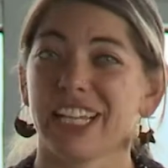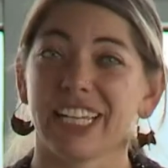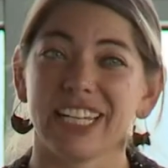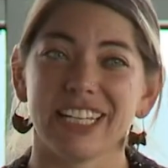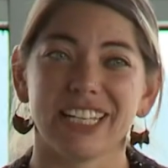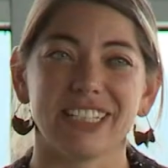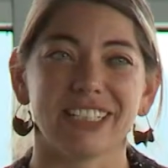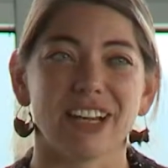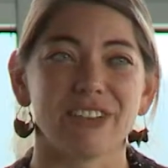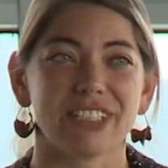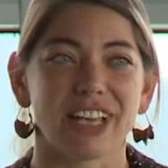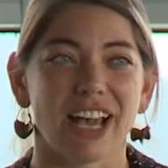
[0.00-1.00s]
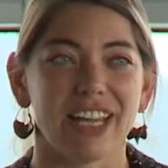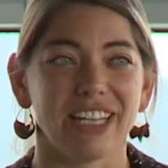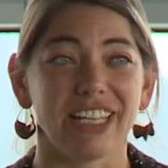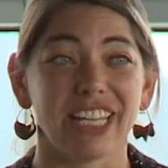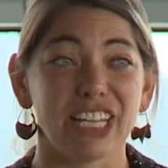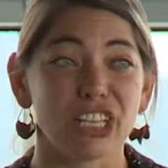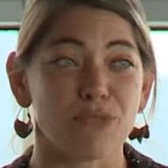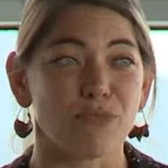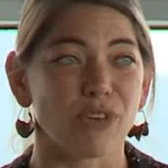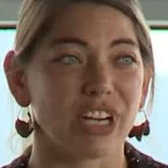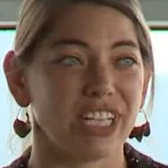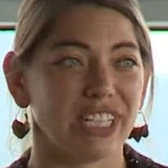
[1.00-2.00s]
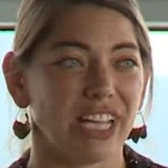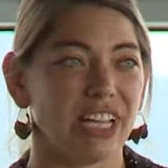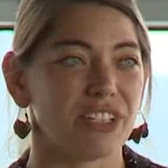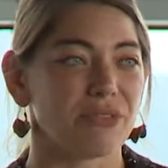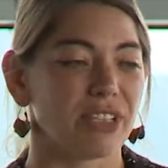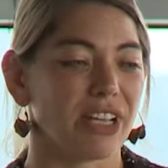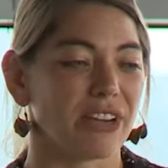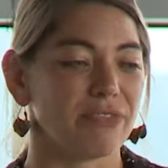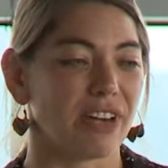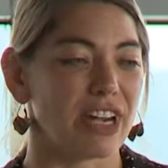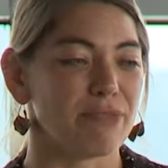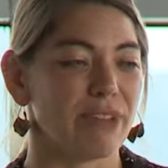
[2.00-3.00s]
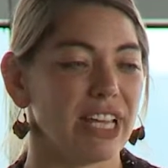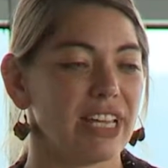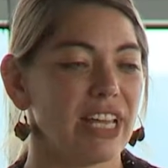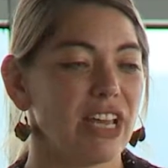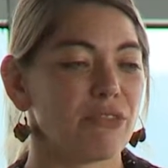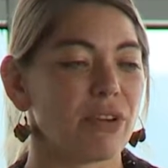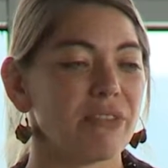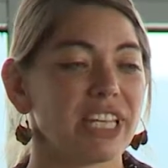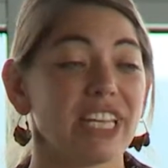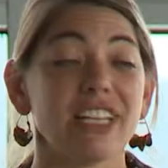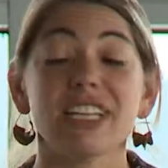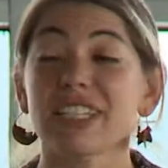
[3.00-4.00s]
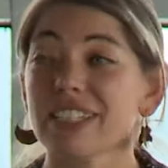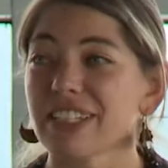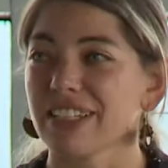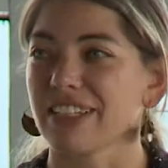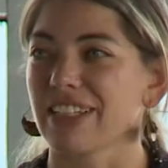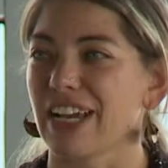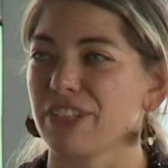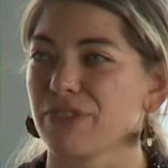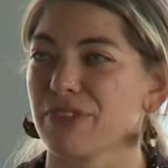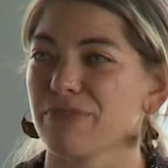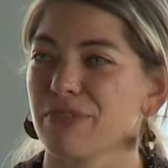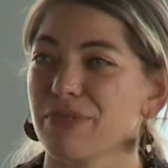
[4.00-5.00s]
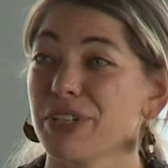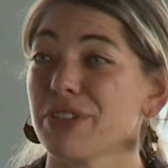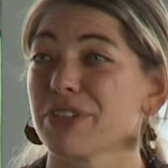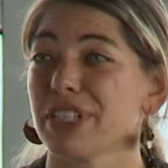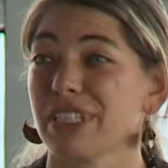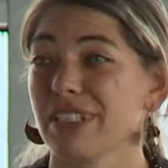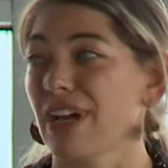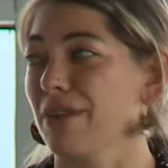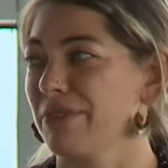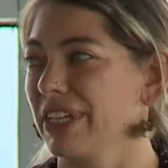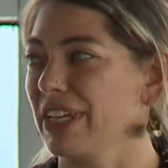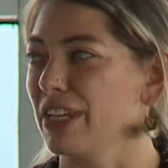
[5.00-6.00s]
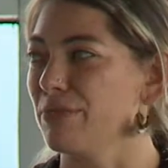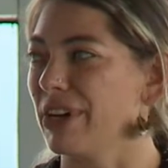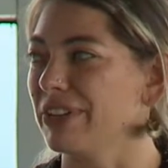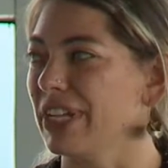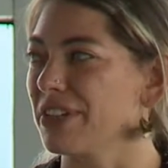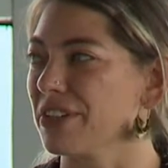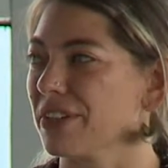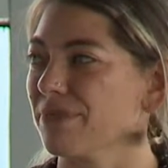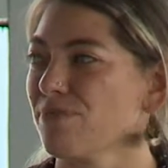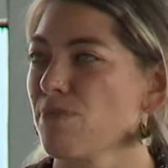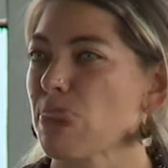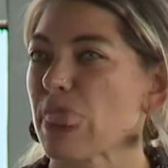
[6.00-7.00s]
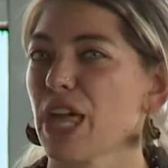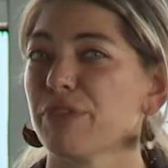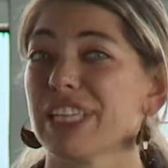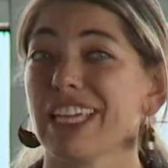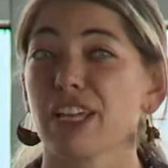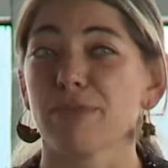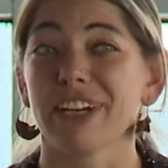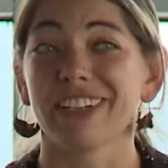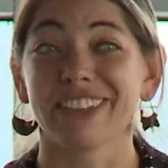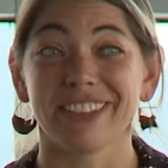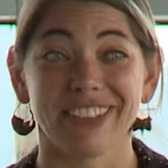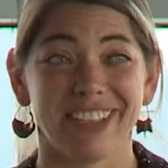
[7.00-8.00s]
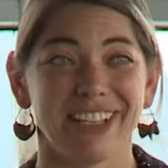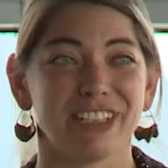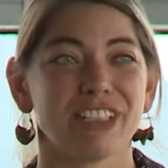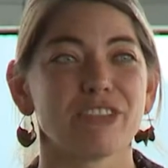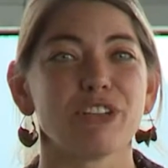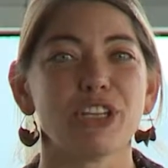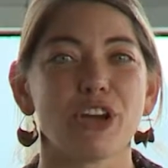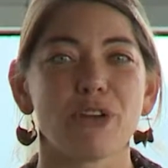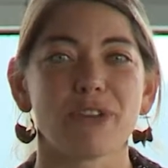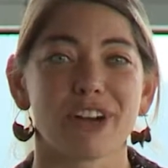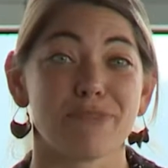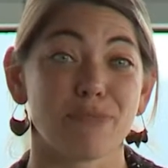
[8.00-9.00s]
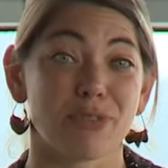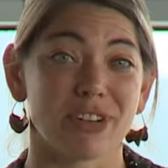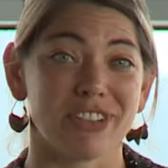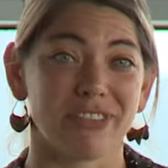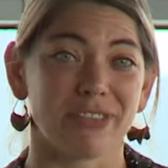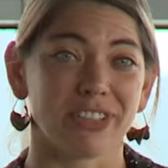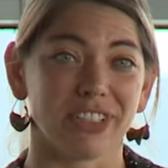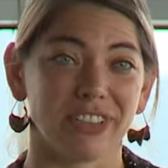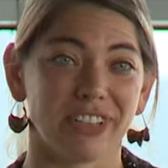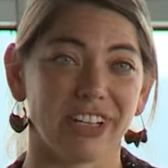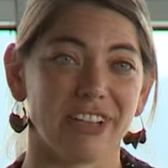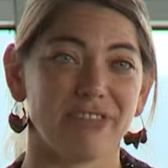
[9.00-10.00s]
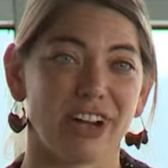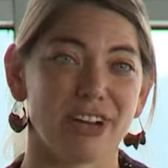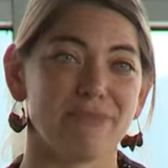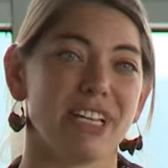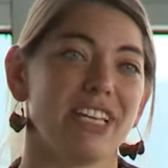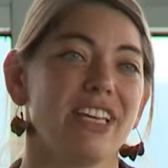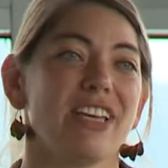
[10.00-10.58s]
getting kids outside and getting them more engaged with their environment. When we get into the classroom, we usually stop thinking about nature. And we think about other things that we know are important for the learning environment,